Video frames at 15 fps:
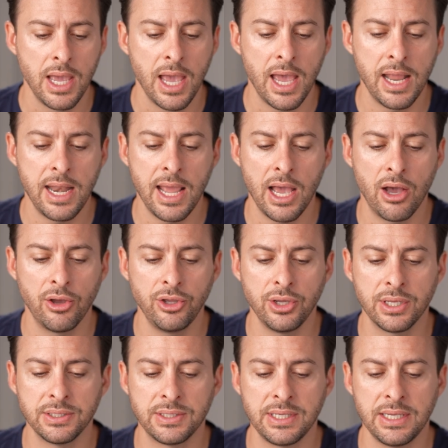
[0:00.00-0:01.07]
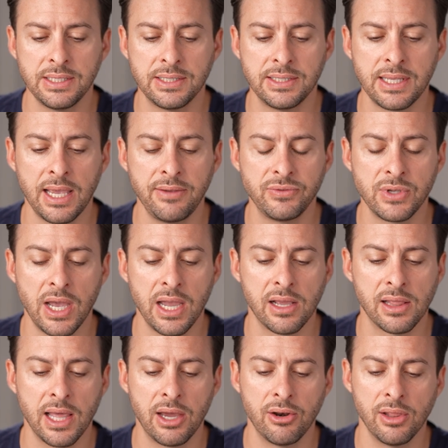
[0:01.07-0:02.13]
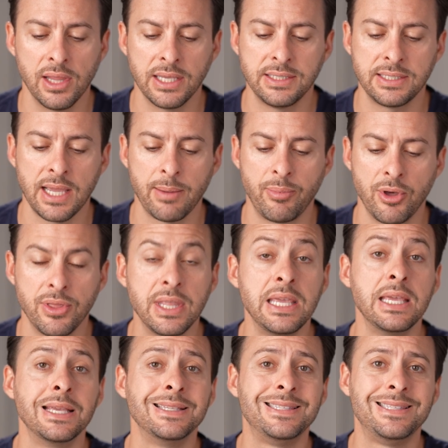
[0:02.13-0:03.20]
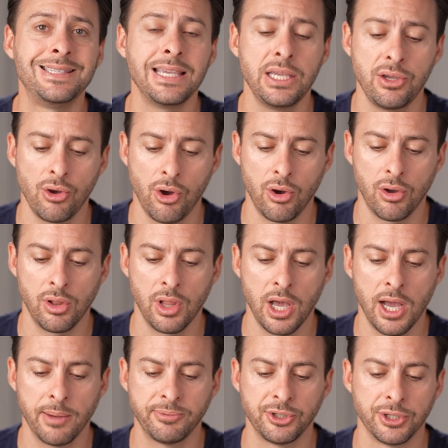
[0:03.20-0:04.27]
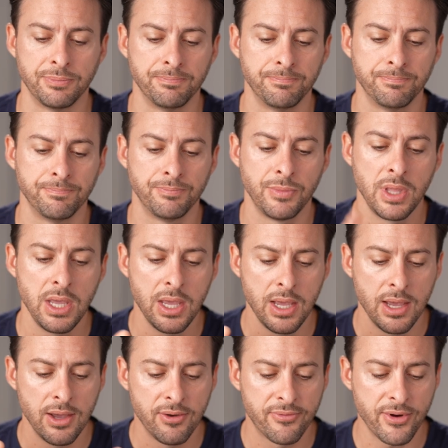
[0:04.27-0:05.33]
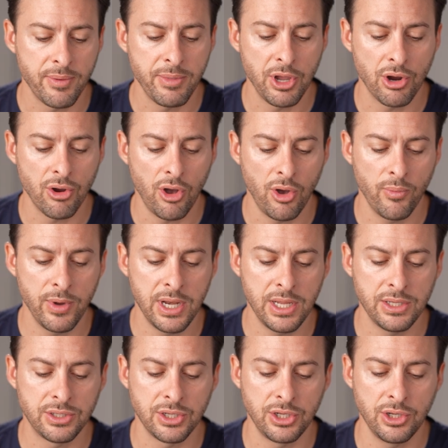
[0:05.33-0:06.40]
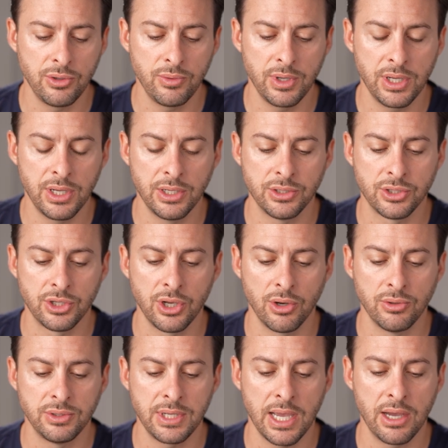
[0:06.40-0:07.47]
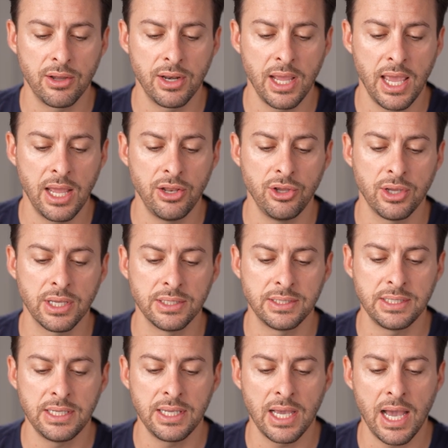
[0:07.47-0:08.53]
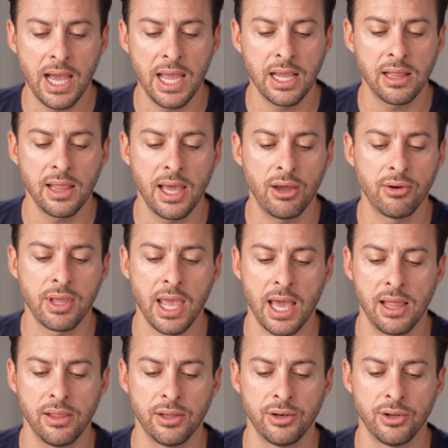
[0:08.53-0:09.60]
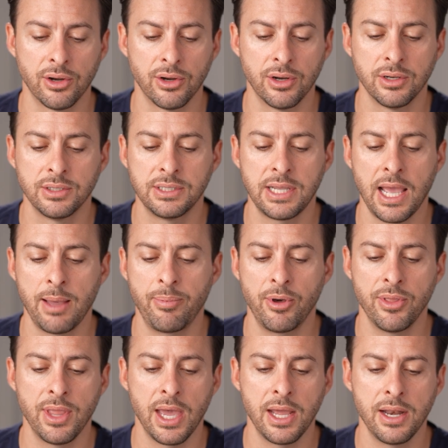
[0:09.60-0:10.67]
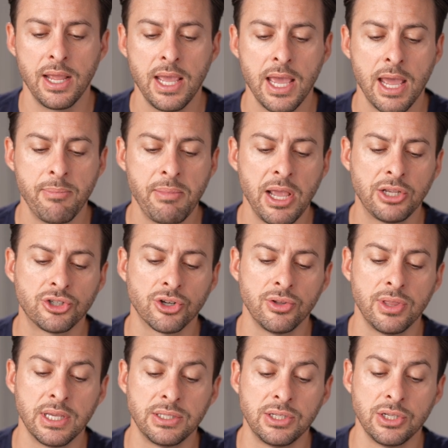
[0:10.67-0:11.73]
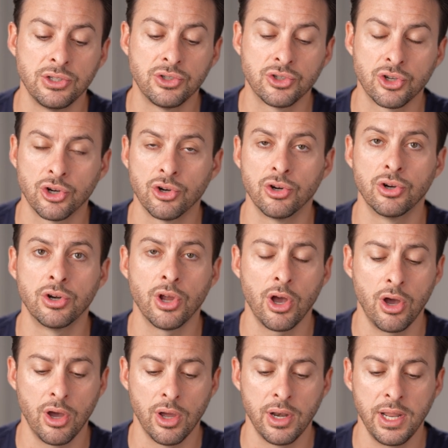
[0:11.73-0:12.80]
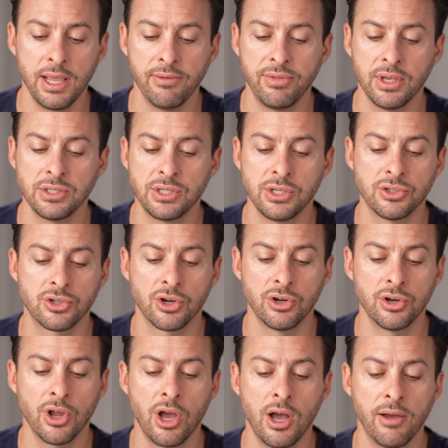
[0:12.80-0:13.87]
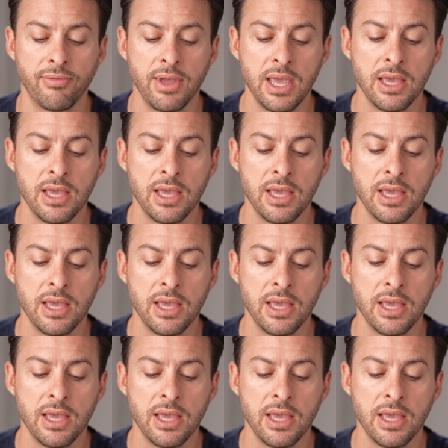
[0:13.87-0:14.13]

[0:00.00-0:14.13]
And now you can see save to iCloud. Let's tap on the see all option. From here, all we need to do is go down and you can see iCloud Calendar. Tap on that and make sure this is turned on. If this is turned off,